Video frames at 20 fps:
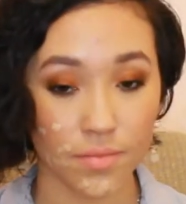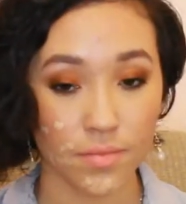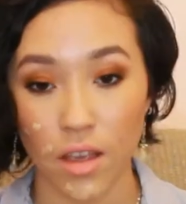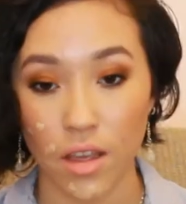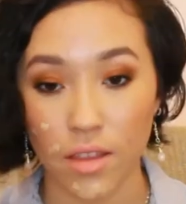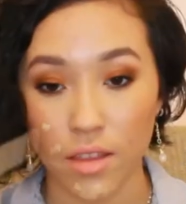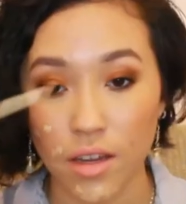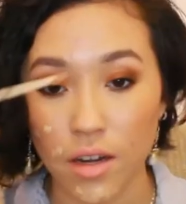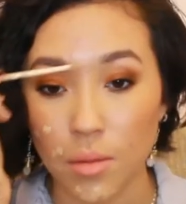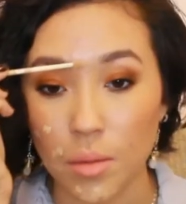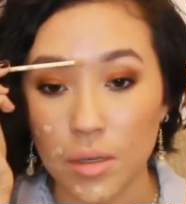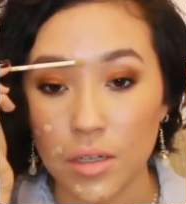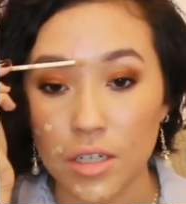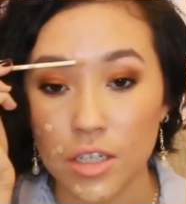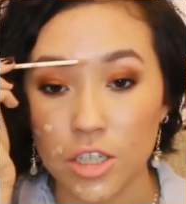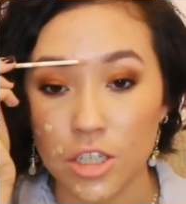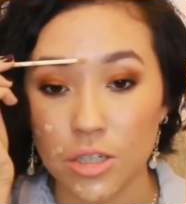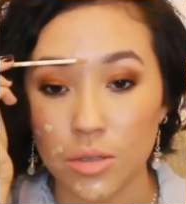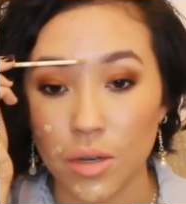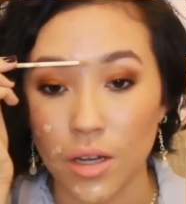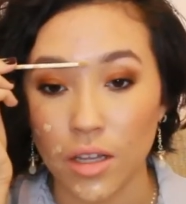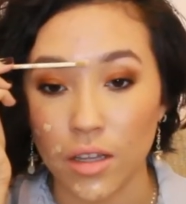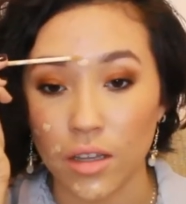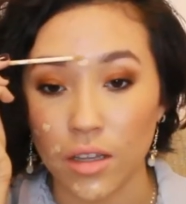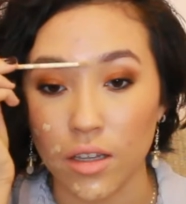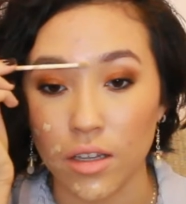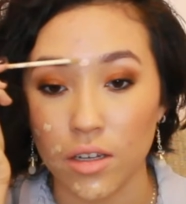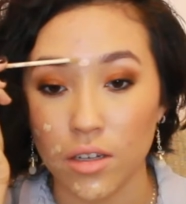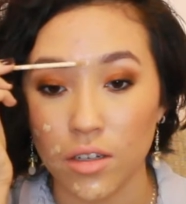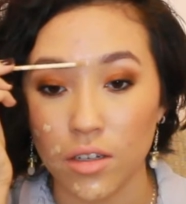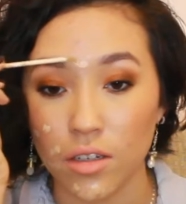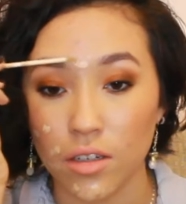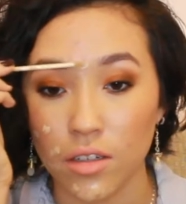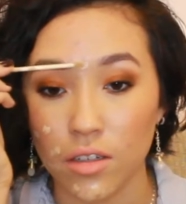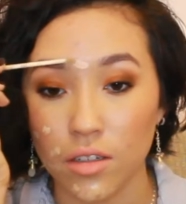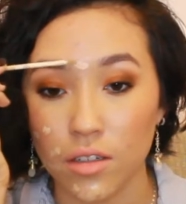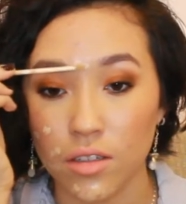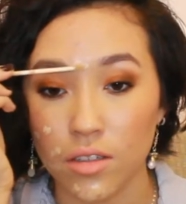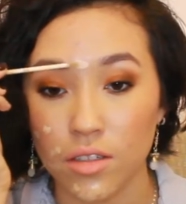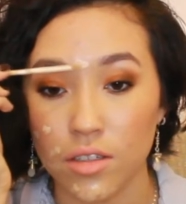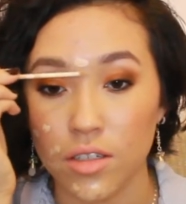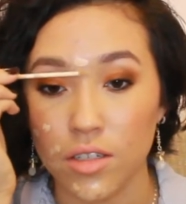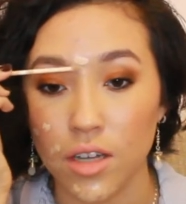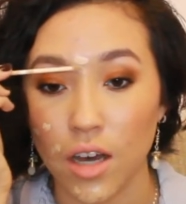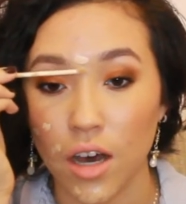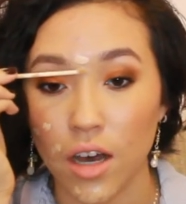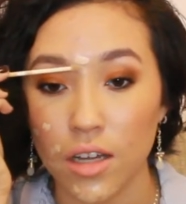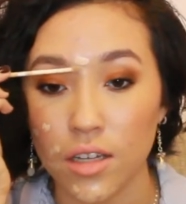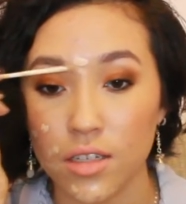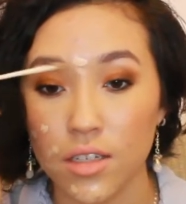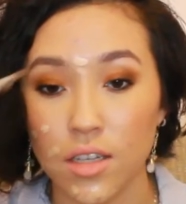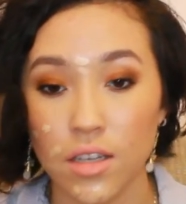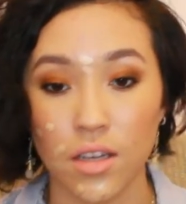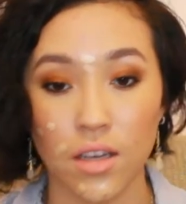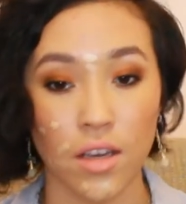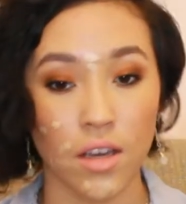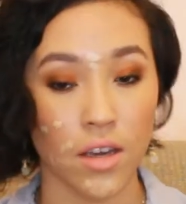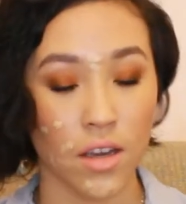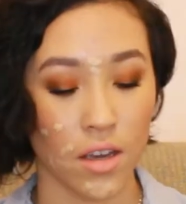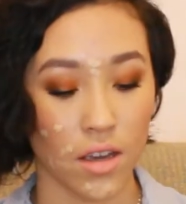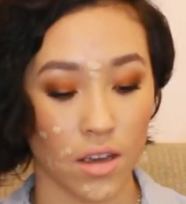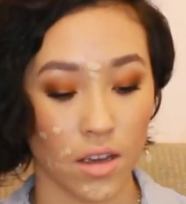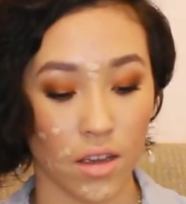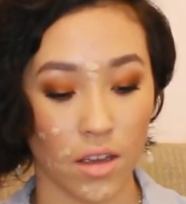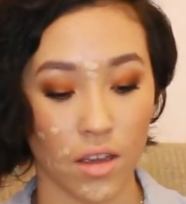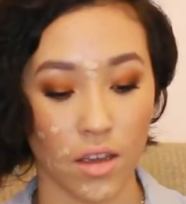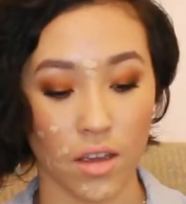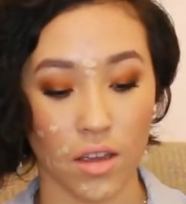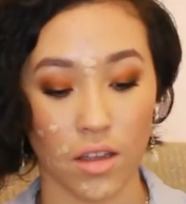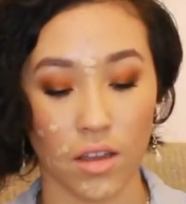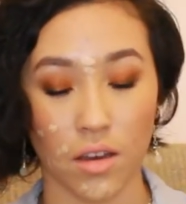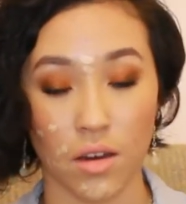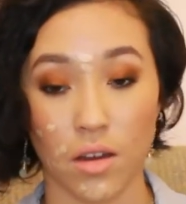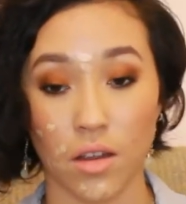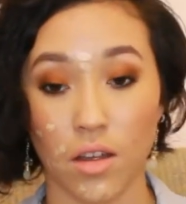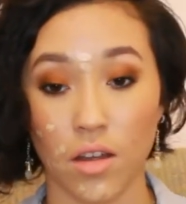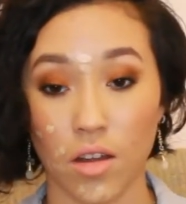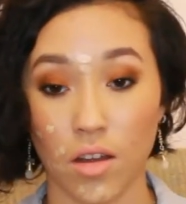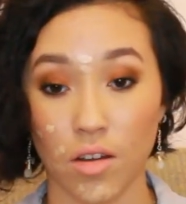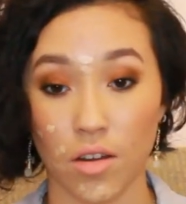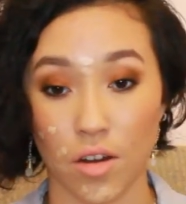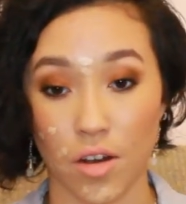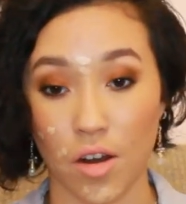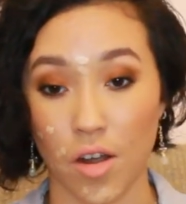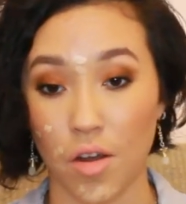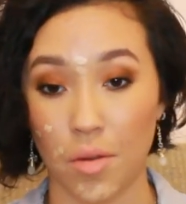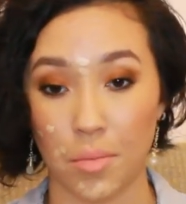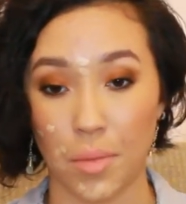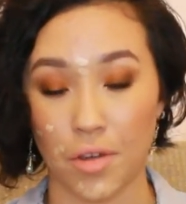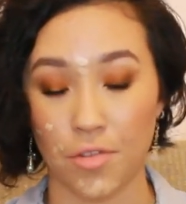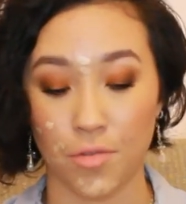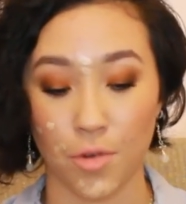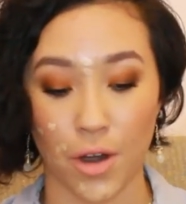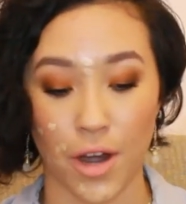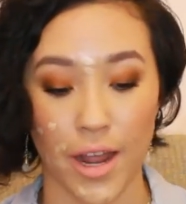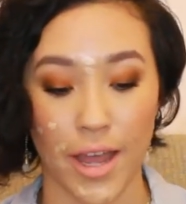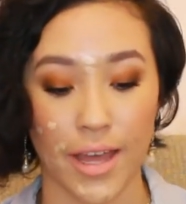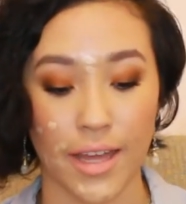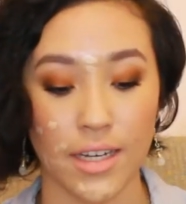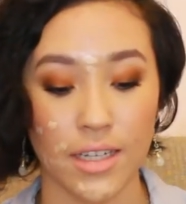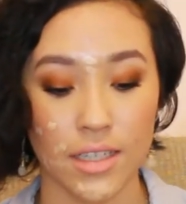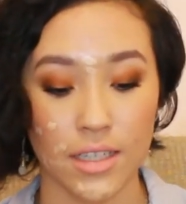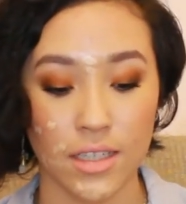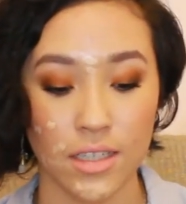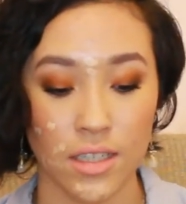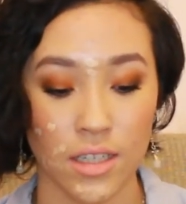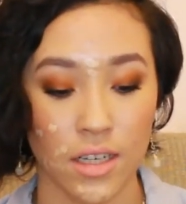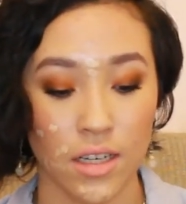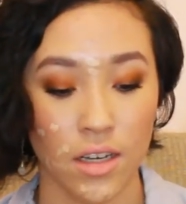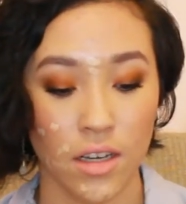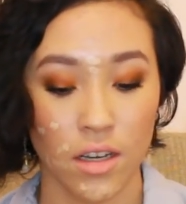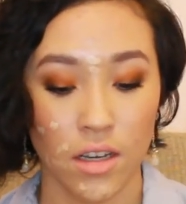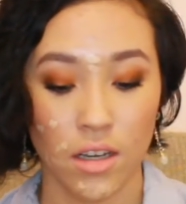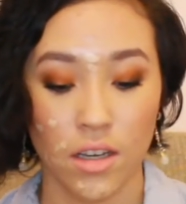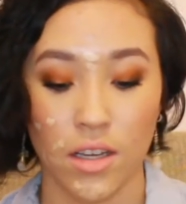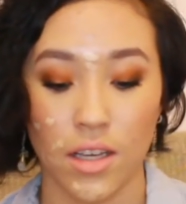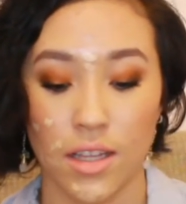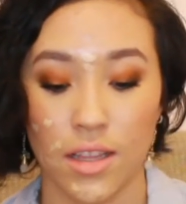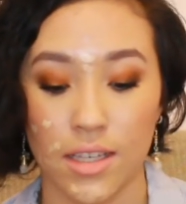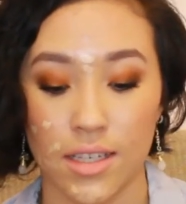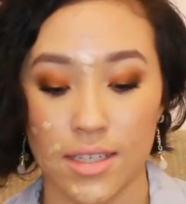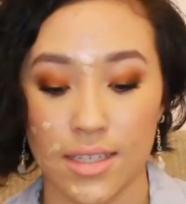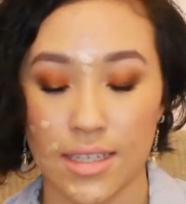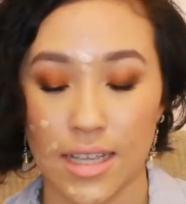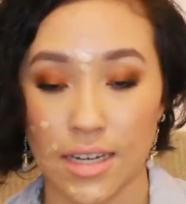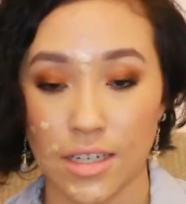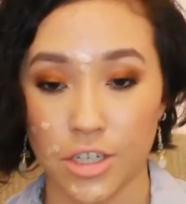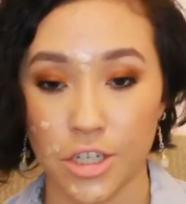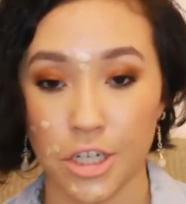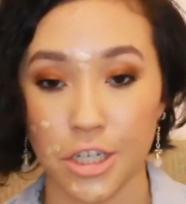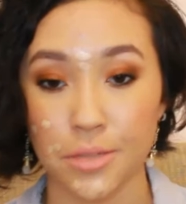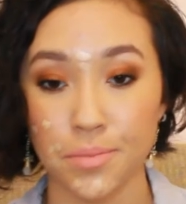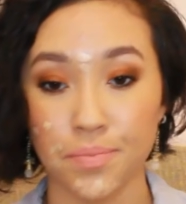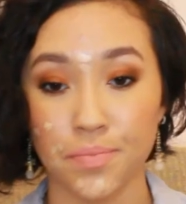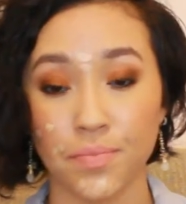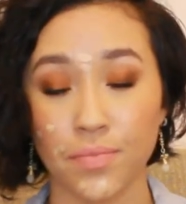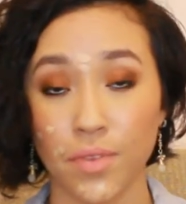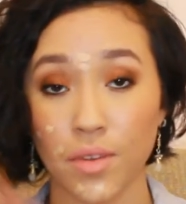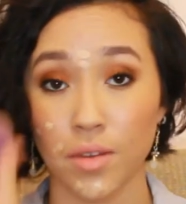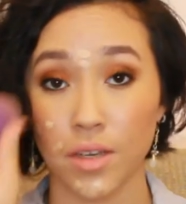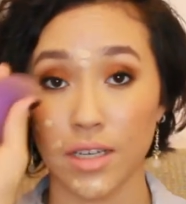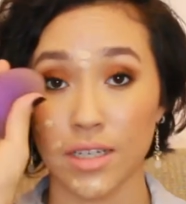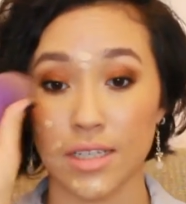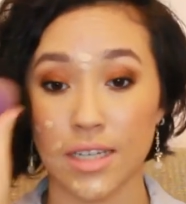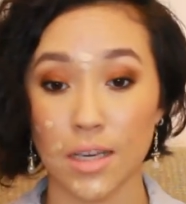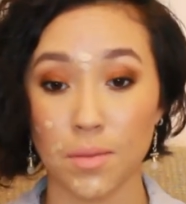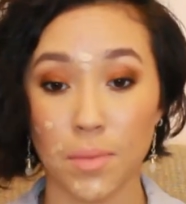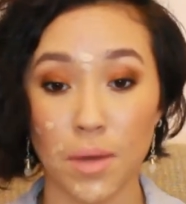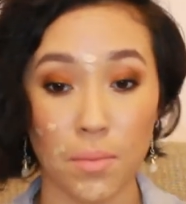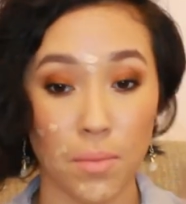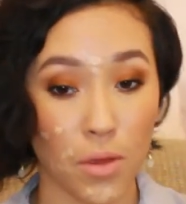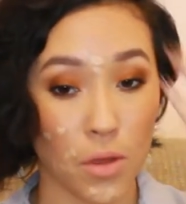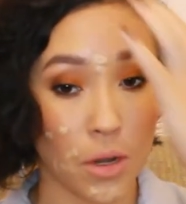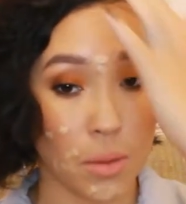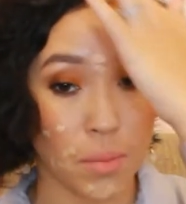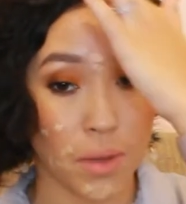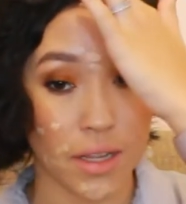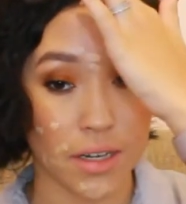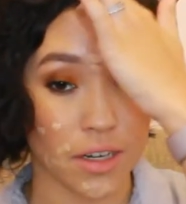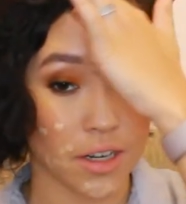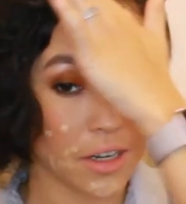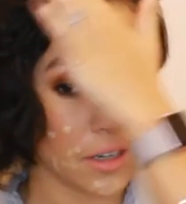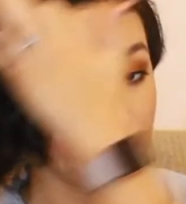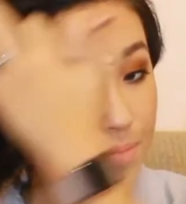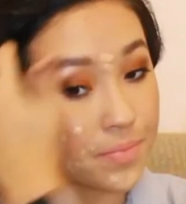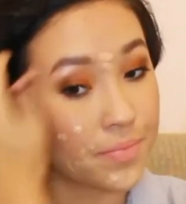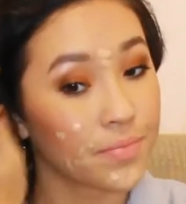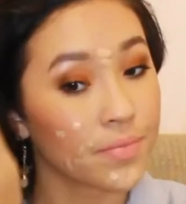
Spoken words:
And then I'm going to do a little dot on my forehead in the center. I'm going to take my beauty blender